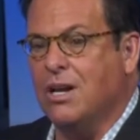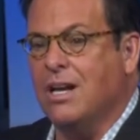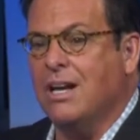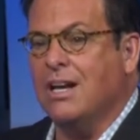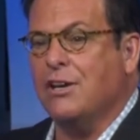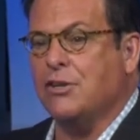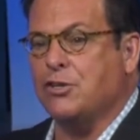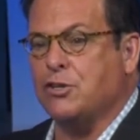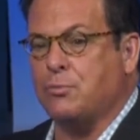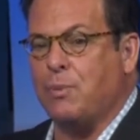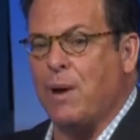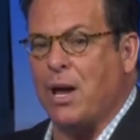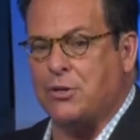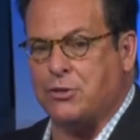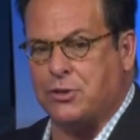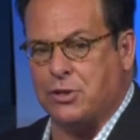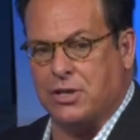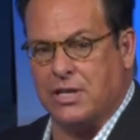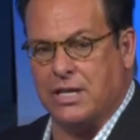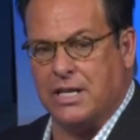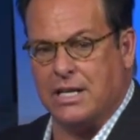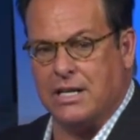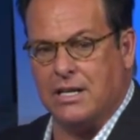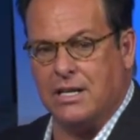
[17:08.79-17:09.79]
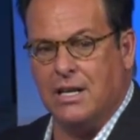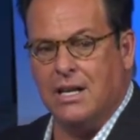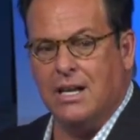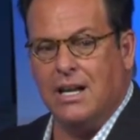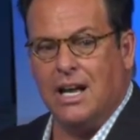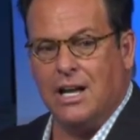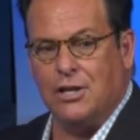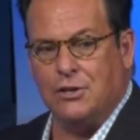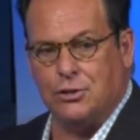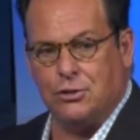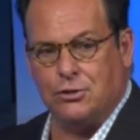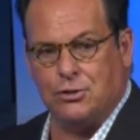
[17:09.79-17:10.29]
especially
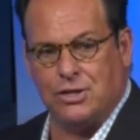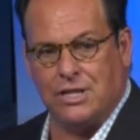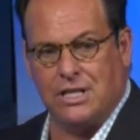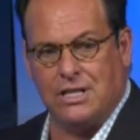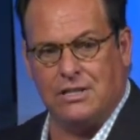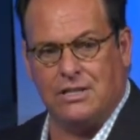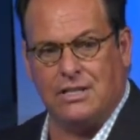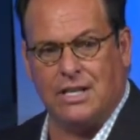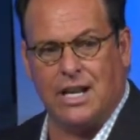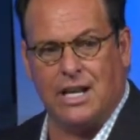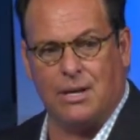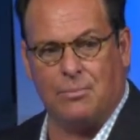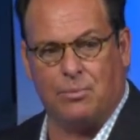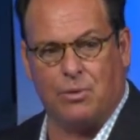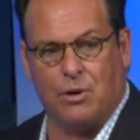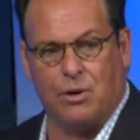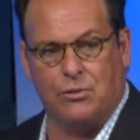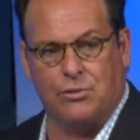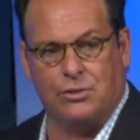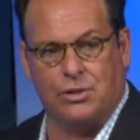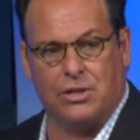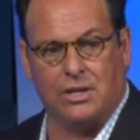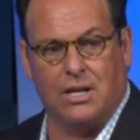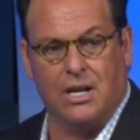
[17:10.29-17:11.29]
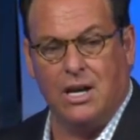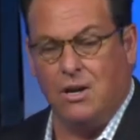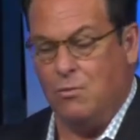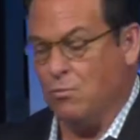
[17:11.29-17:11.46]
as you see the day approaching.